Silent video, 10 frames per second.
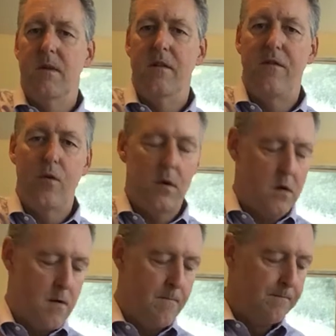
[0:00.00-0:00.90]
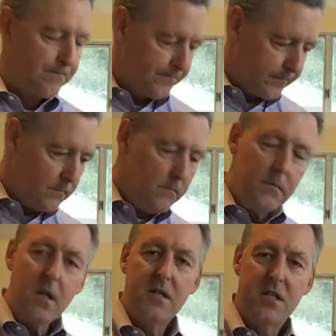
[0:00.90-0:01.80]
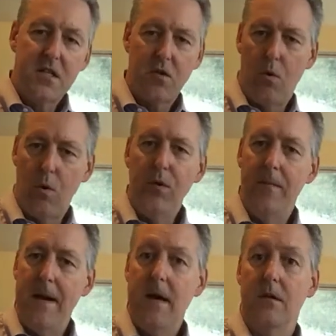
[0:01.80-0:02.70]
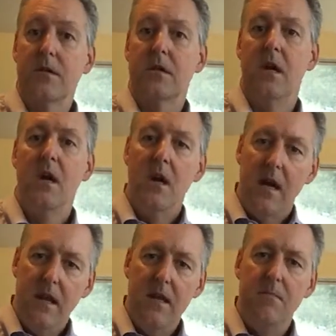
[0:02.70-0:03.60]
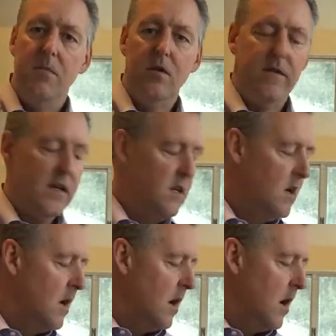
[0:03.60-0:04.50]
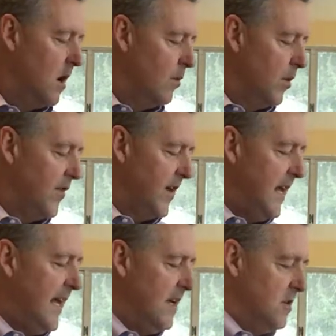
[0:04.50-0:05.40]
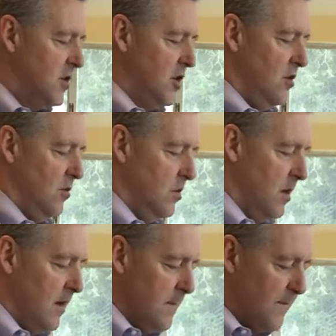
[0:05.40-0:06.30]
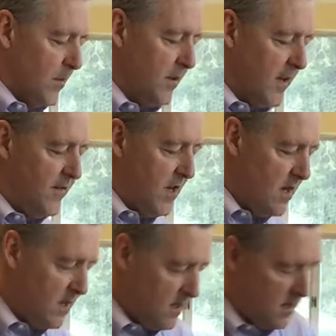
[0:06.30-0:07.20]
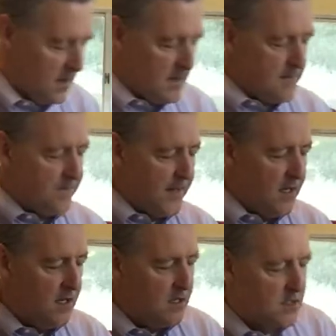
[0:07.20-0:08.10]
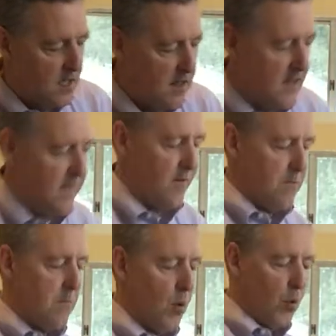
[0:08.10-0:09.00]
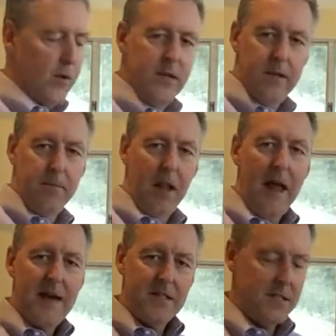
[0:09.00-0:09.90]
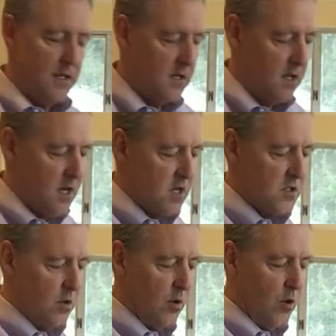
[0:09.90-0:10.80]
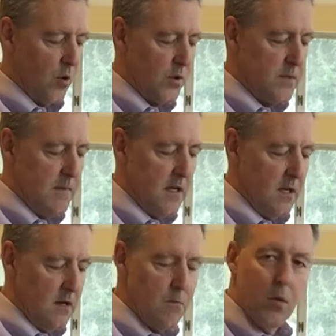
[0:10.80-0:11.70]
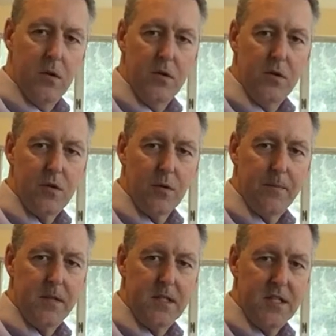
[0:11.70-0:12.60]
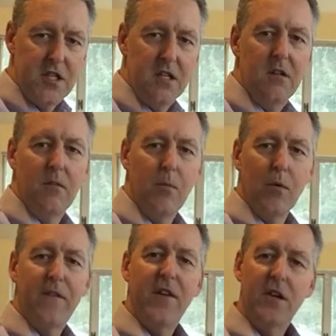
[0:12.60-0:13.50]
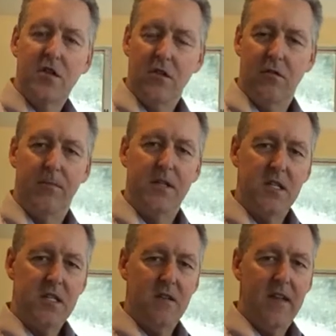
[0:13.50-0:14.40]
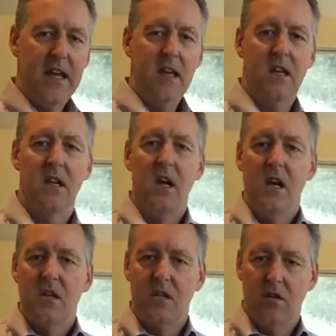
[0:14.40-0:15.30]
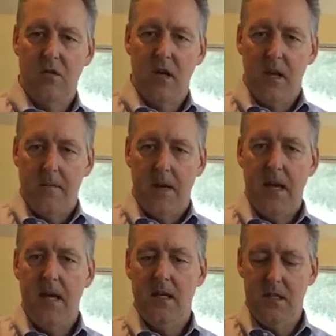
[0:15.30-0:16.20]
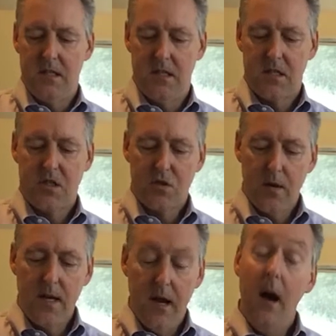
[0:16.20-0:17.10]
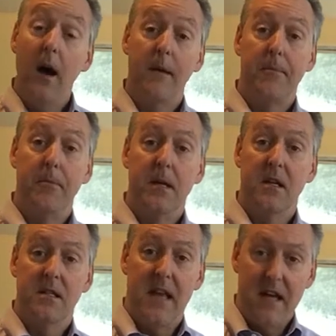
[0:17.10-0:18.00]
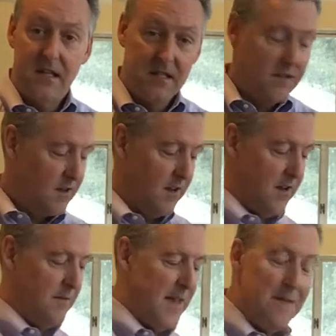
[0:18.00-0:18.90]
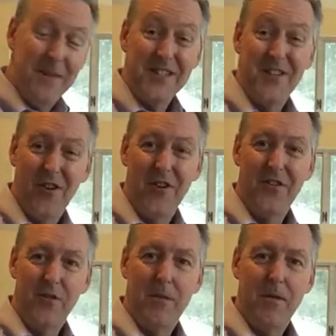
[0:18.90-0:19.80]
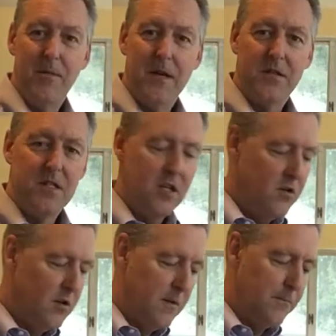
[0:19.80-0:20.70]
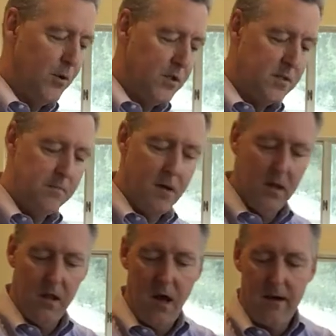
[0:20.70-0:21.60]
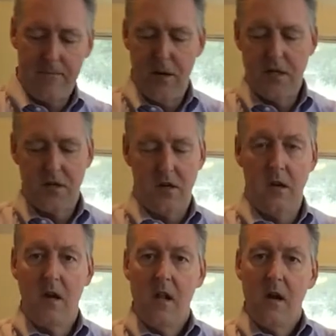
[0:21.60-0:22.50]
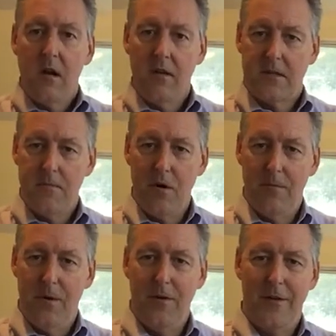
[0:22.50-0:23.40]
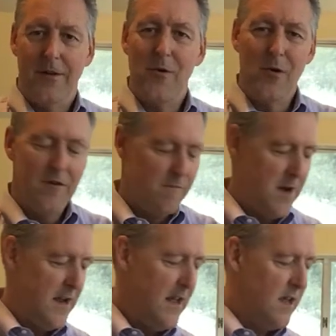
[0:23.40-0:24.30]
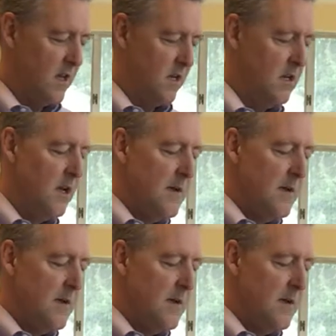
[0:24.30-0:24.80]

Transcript: my forearm to just hold the mouse and then move it. Uh, with the HandShoe, what they've done is they've molded the plastic so it holds me in a more neutral position, a more functional position of the hand. So my hand isn't straight up because that's it, that makes it hard to grip the mouse too and puts a lot of pressure on the small bone on the corner of my hand.